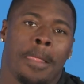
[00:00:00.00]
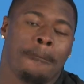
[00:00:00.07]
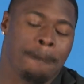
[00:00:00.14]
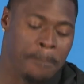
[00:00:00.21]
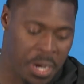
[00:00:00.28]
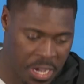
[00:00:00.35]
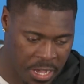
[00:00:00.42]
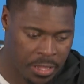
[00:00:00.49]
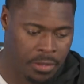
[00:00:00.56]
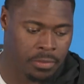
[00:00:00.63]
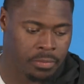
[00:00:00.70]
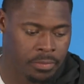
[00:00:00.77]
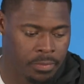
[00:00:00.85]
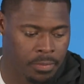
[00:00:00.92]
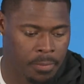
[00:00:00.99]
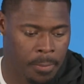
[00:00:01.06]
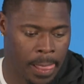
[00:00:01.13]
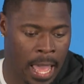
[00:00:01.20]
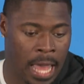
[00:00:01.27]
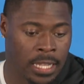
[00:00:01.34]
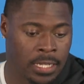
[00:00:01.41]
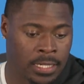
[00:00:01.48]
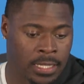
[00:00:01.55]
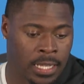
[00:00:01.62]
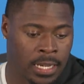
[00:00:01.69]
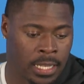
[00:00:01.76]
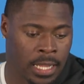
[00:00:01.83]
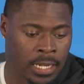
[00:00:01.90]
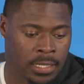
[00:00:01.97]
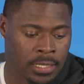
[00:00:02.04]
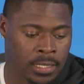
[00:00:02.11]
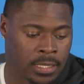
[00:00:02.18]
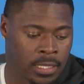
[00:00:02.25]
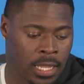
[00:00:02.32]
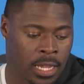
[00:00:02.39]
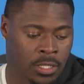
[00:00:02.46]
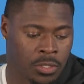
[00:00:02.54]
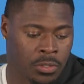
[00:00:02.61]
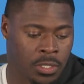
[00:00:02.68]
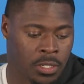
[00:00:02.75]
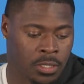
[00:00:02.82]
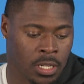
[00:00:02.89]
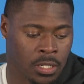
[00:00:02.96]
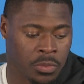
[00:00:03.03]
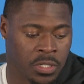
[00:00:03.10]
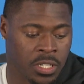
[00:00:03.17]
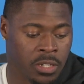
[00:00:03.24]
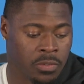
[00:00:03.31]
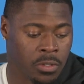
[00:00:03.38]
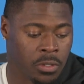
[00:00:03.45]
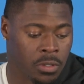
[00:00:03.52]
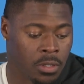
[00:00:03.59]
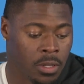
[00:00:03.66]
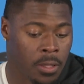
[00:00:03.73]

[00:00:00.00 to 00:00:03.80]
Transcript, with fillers: But I looked at it like this: the last two years I was with Denver.